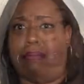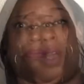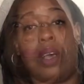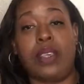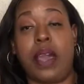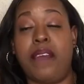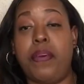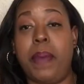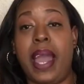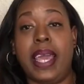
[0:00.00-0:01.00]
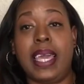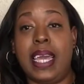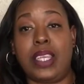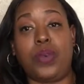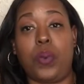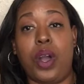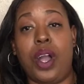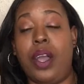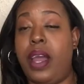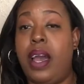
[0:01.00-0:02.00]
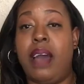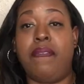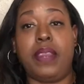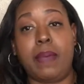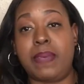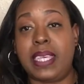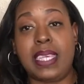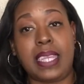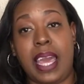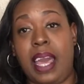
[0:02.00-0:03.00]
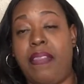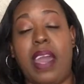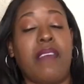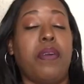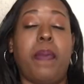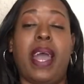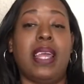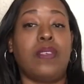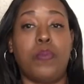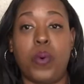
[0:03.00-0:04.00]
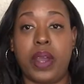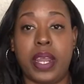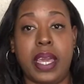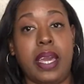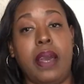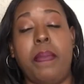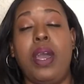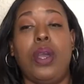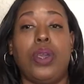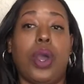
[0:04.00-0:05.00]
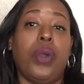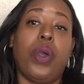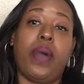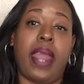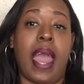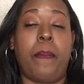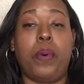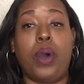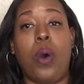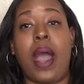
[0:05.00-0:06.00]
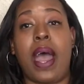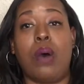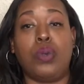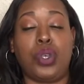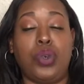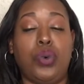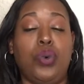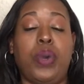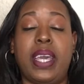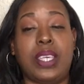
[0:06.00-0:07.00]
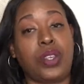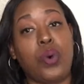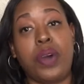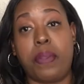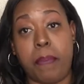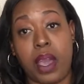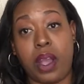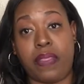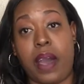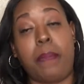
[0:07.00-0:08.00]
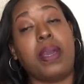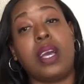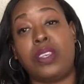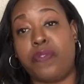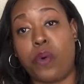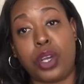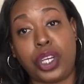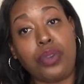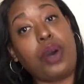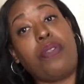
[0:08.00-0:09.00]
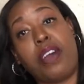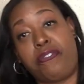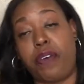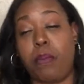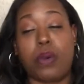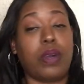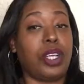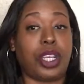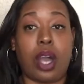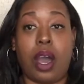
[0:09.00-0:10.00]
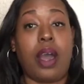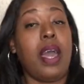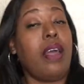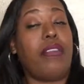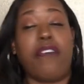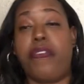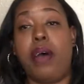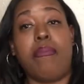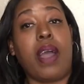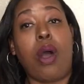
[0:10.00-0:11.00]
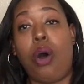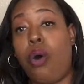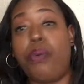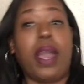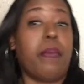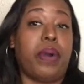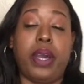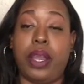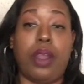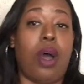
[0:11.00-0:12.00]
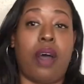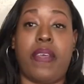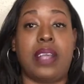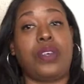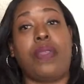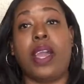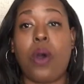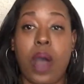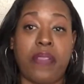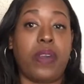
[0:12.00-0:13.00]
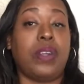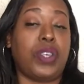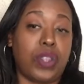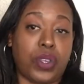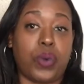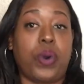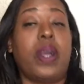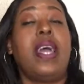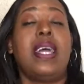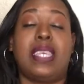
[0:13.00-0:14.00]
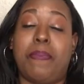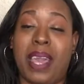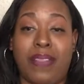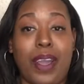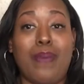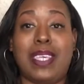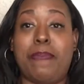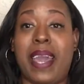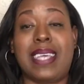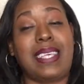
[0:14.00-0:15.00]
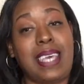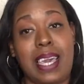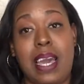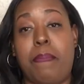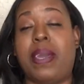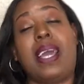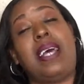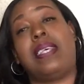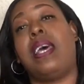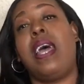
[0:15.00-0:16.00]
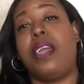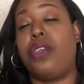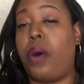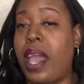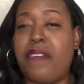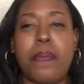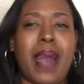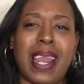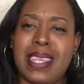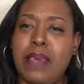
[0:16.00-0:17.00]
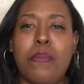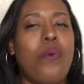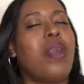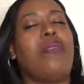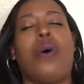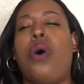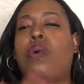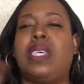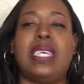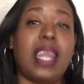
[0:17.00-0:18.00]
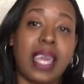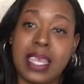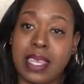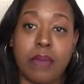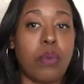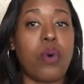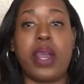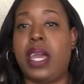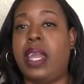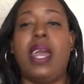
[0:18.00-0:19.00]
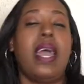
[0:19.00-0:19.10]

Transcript: Y'all, so everybody gets word of Nipsey's death. Everybody's mourning him. Yo-Yo and Apple go out to his store, The Marathon, because, of course, you know, they're from Crenshaw. They're from that whole neighborhood and all that. So they go out there to the store to pay their respects to him because, you know, everybody's in mourning. The whole city is in mourning.